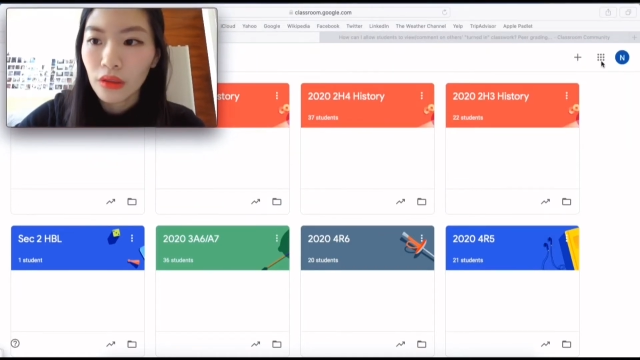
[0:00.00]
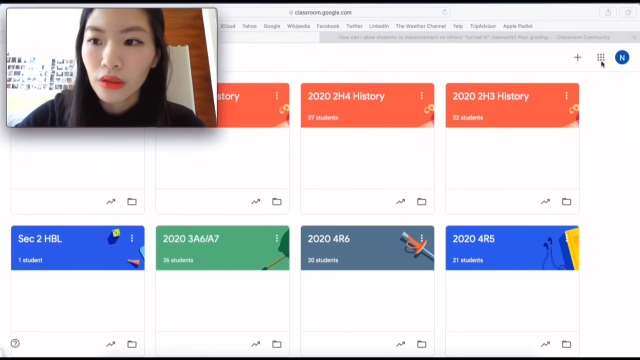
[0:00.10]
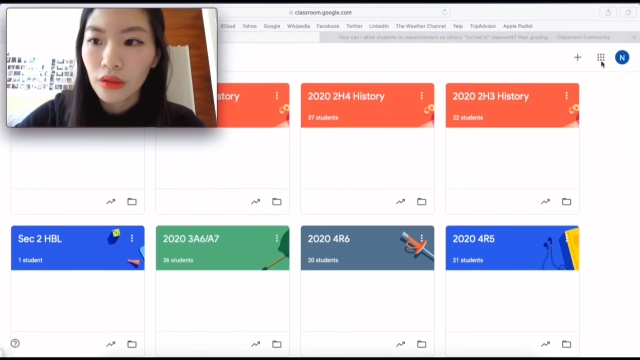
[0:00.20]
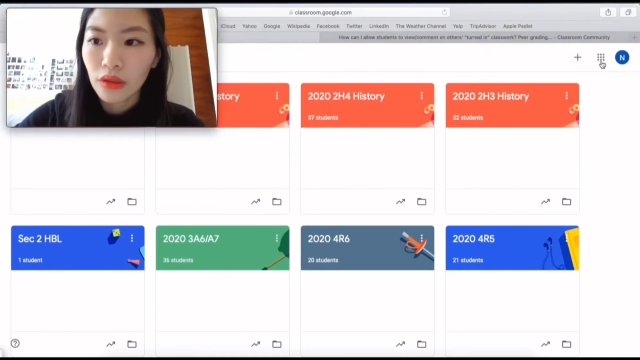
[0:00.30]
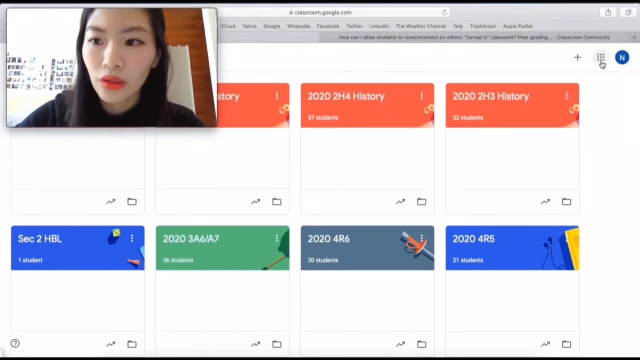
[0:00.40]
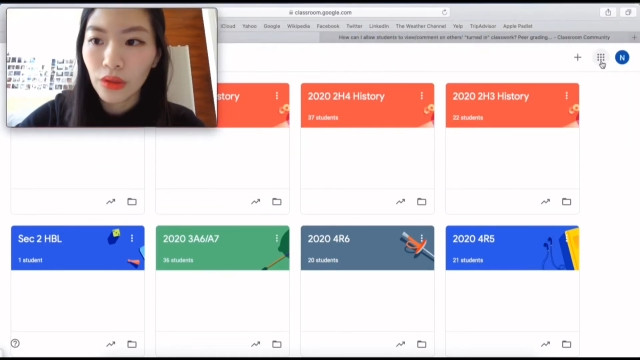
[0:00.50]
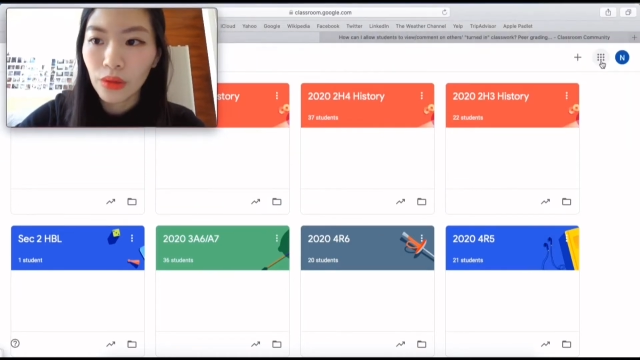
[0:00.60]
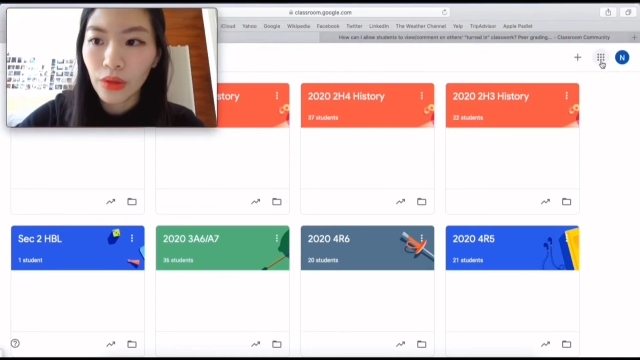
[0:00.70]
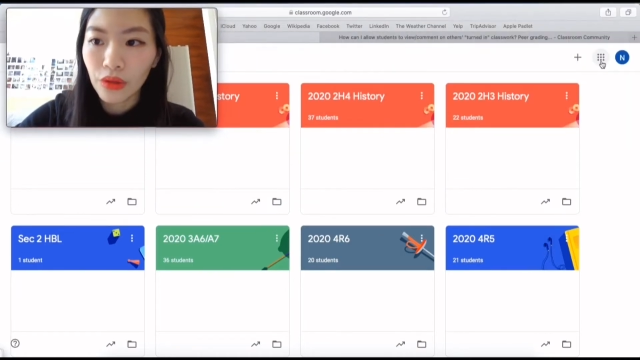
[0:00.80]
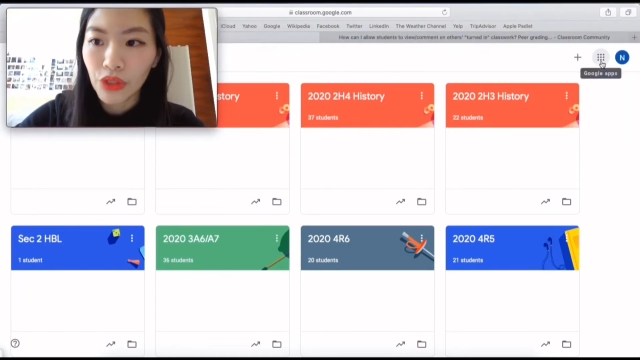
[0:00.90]
your
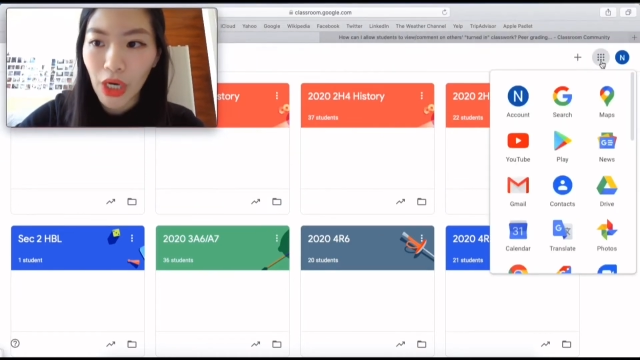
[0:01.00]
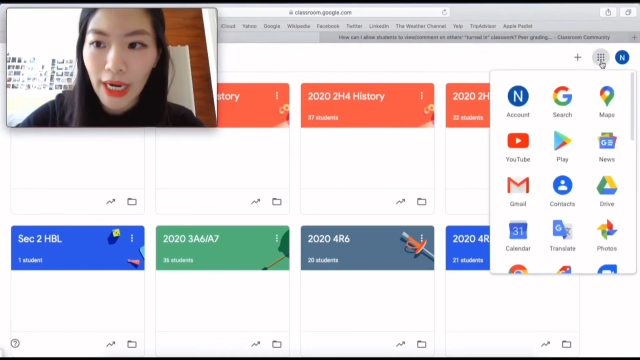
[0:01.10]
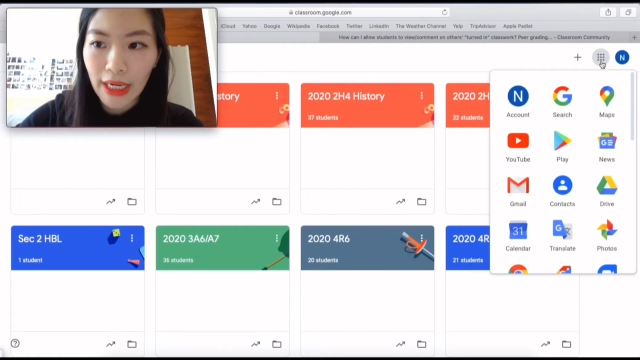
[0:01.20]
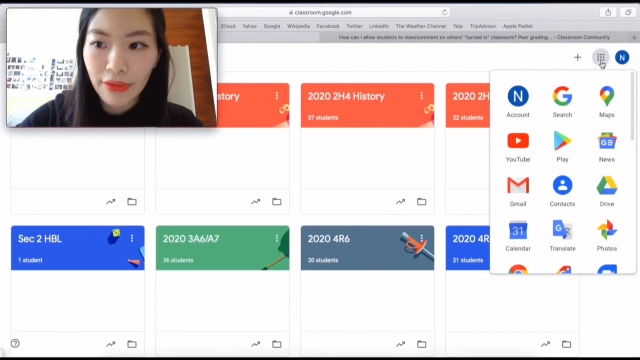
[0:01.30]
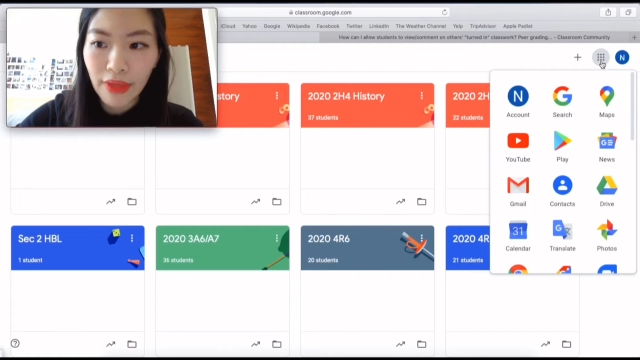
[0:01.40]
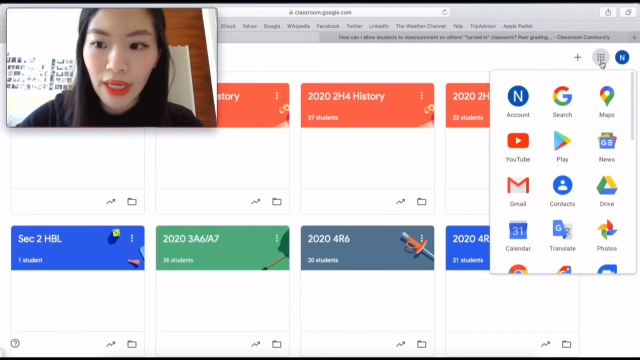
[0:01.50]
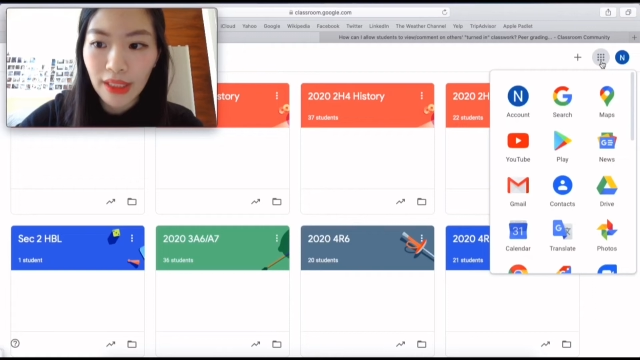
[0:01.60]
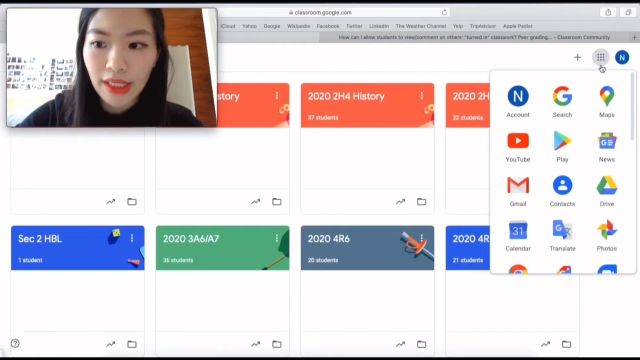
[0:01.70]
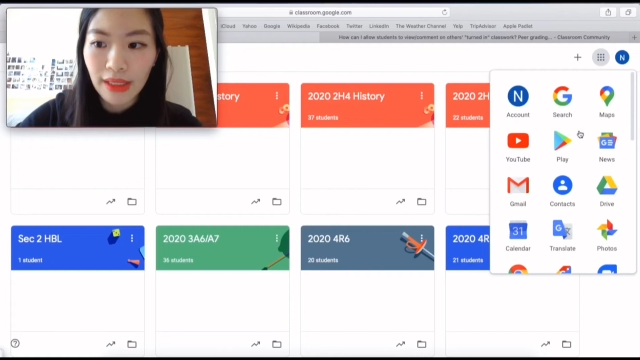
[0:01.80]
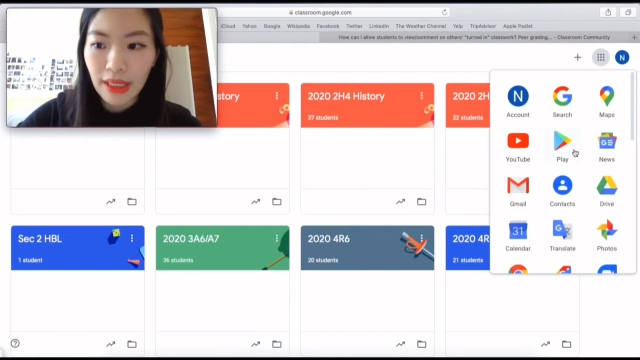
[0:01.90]
Google Drive
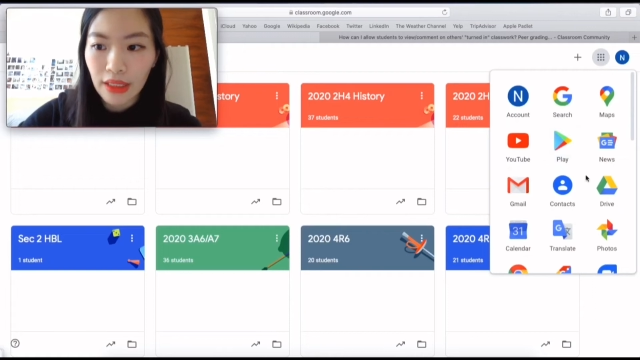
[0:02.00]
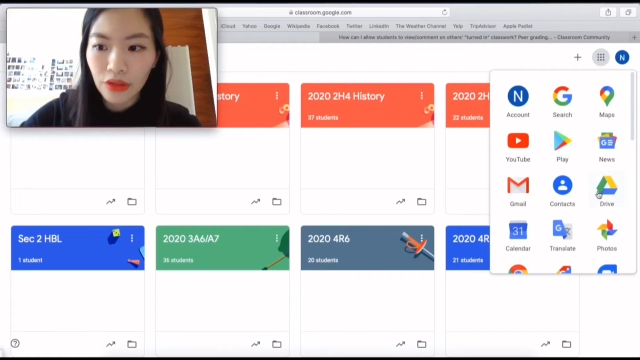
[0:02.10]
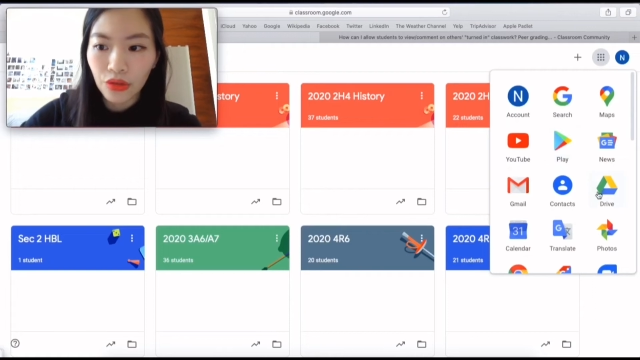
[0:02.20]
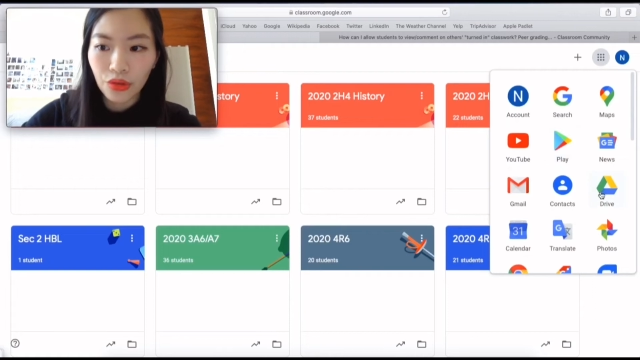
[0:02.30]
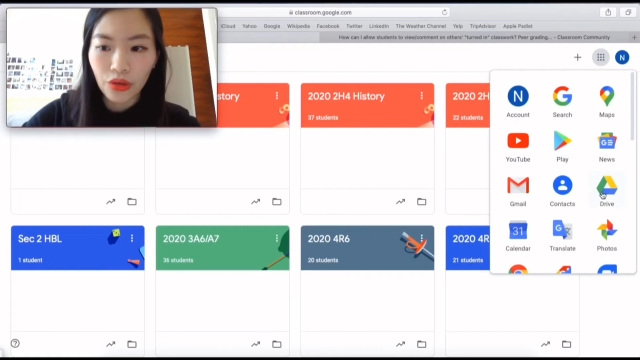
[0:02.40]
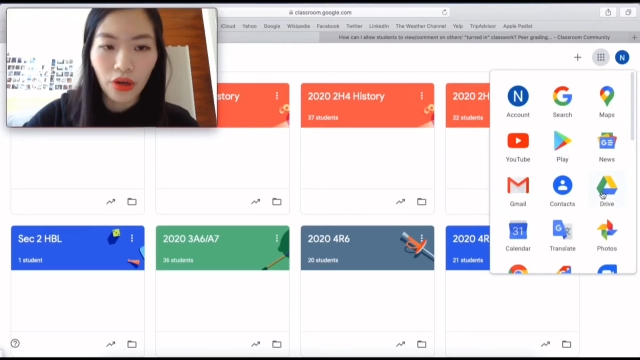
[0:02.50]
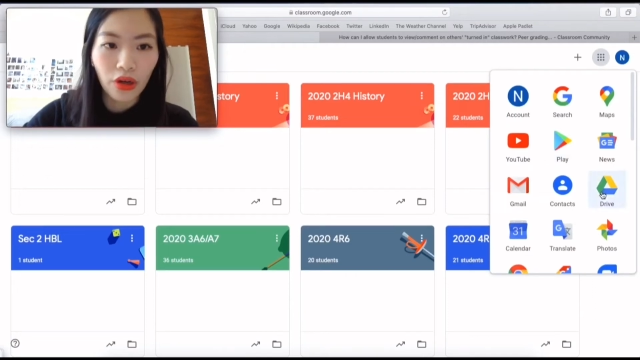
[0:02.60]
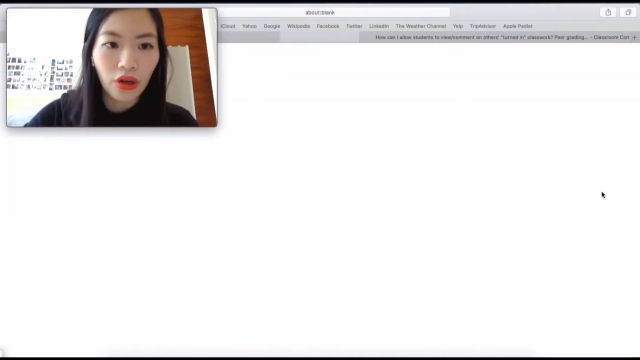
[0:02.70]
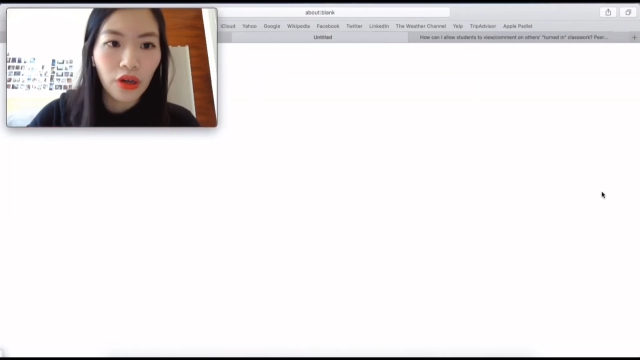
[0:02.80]
that's linked to your